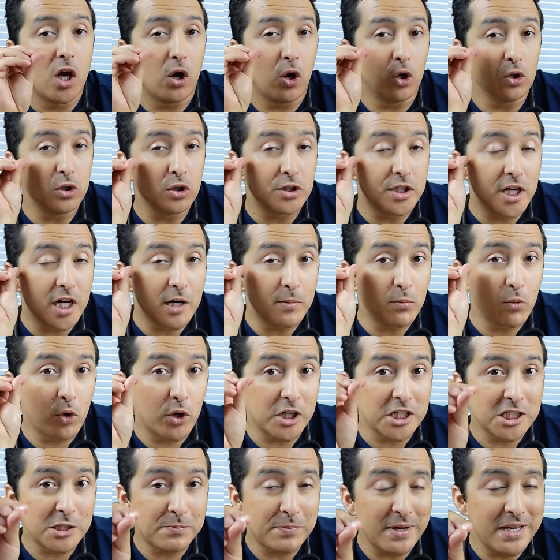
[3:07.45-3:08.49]
Although they are more
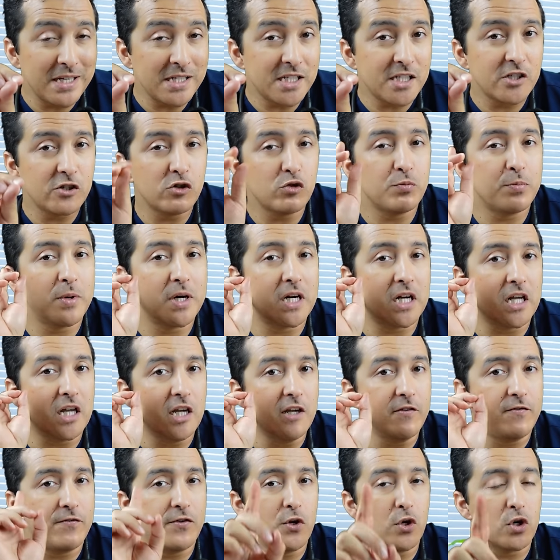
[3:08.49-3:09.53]
expensive, but
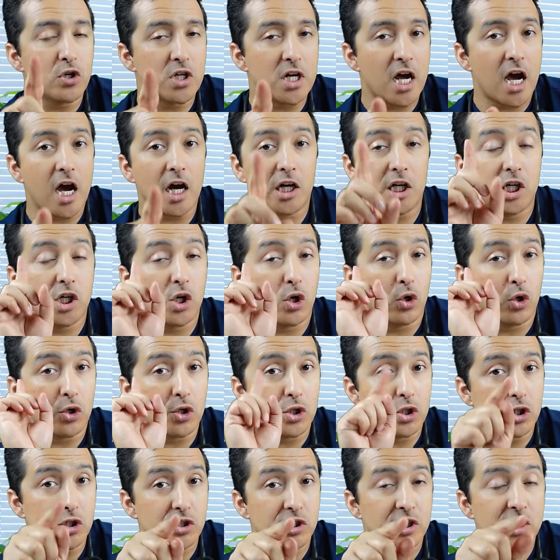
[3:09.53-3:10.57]
if your doctor or
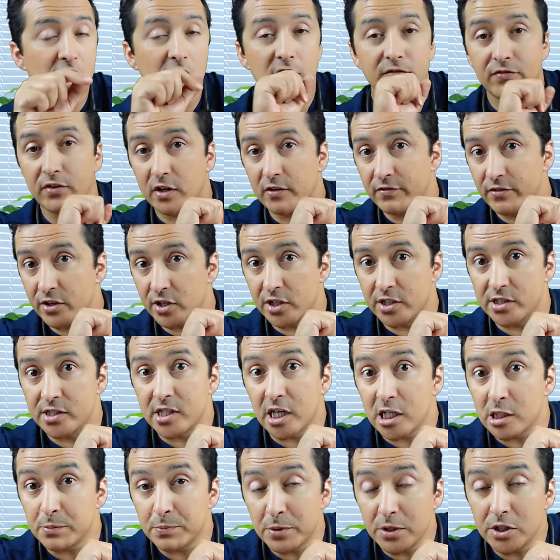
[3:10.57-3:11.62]
yourself are very
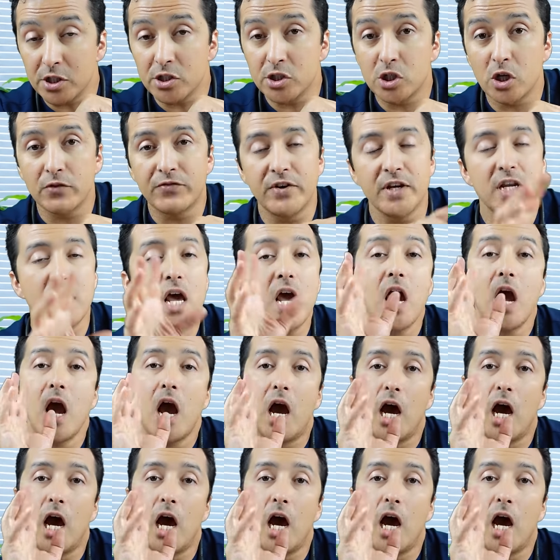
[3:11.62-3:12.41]
suspicious of it,